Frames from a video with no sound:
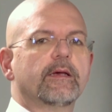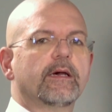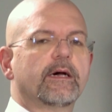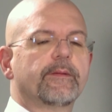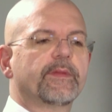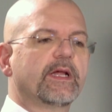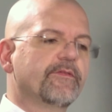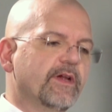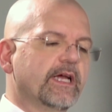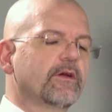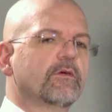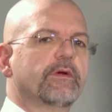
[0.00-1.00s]
And we
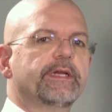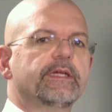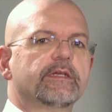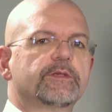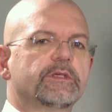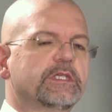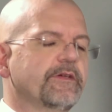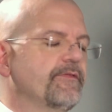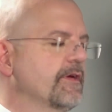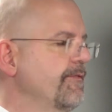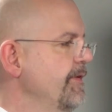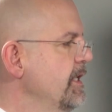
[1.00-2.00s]
had already a
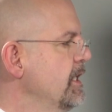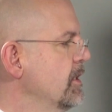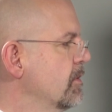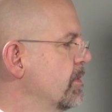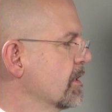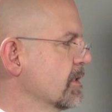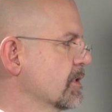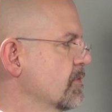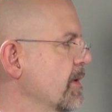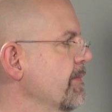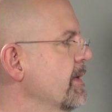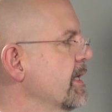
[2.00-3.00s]
specific video about the
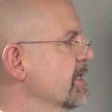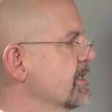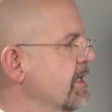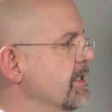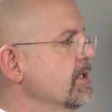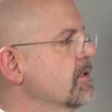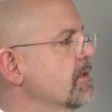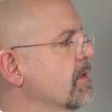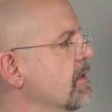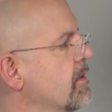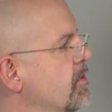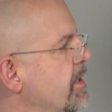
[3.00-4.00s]
Scrum Master, and
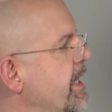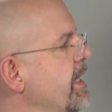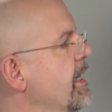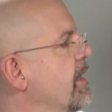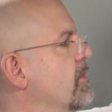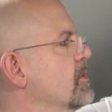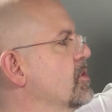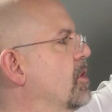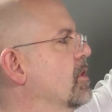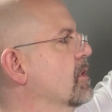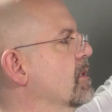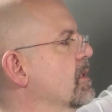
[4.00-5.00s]
today I want
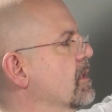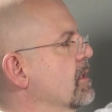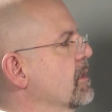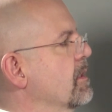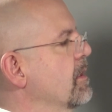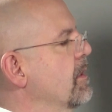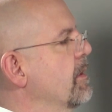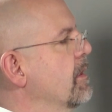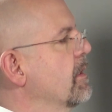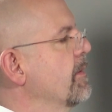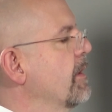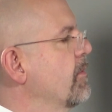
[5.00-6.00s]

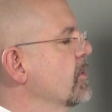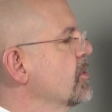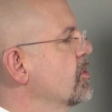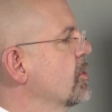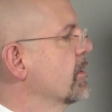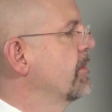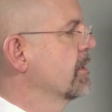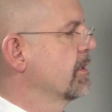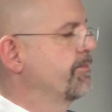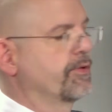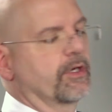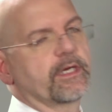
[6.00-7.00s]
to talk about
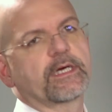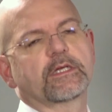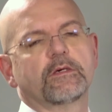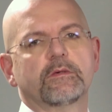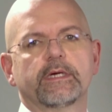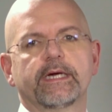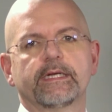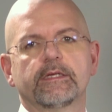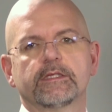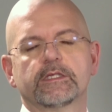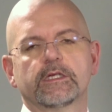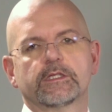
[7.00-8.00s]
the product owner and
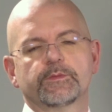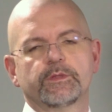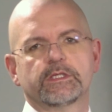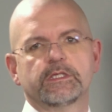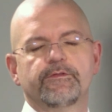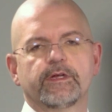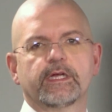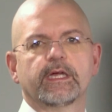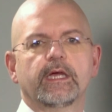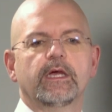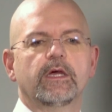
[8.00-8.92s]
his specific